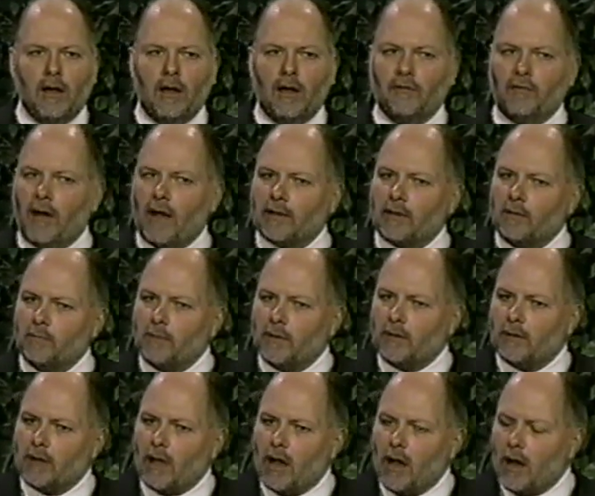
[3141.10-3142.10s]
if I can
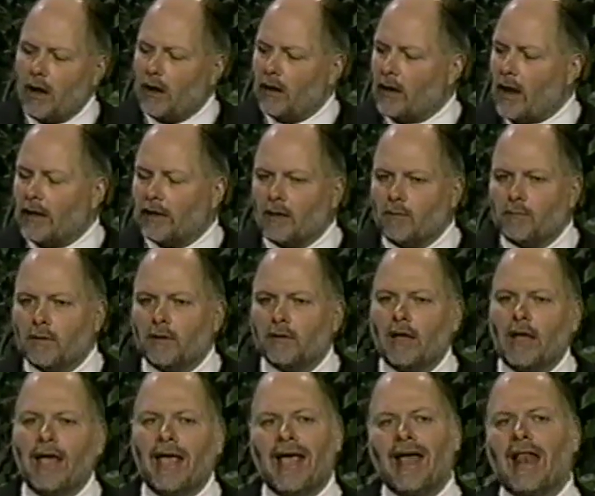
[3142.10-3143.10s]
build a heart, I can build
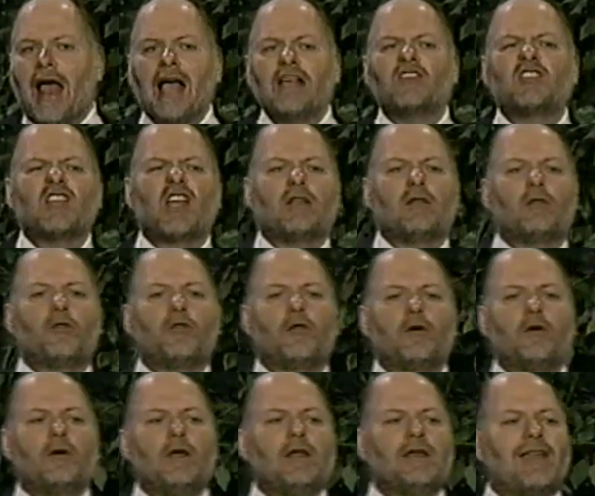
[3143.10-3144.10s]
a hand. I said in
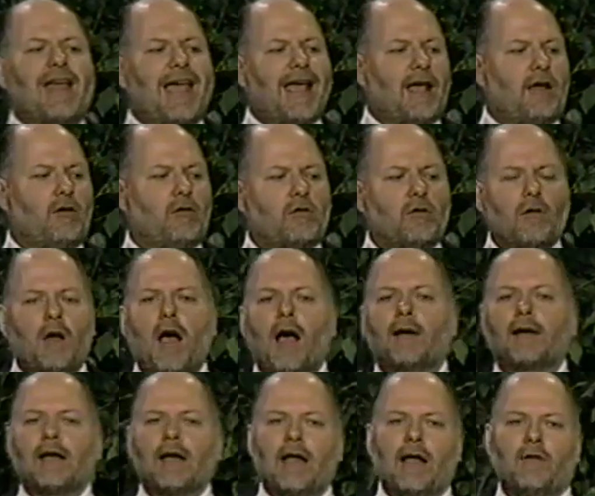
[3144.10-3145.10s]
30 days,
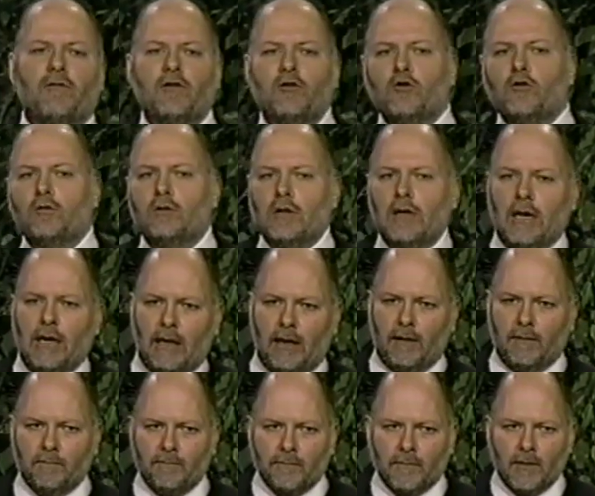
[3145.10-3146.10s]
I'm going to have a new knee.
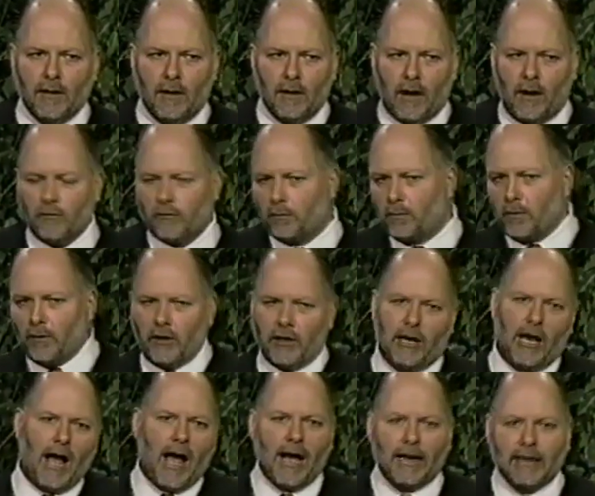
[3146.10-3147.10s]
I was pretty
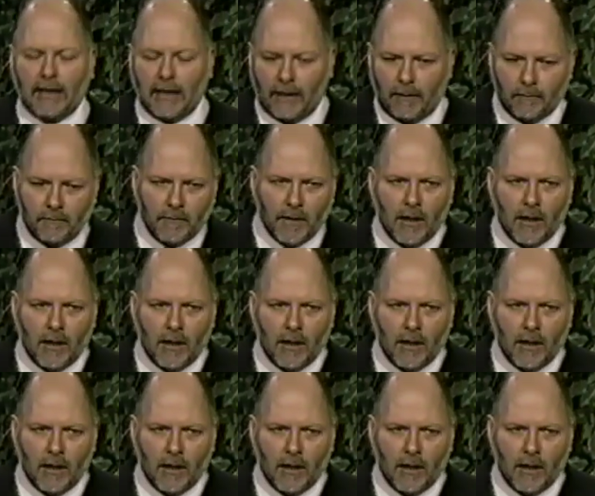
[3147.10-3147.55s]
cocky.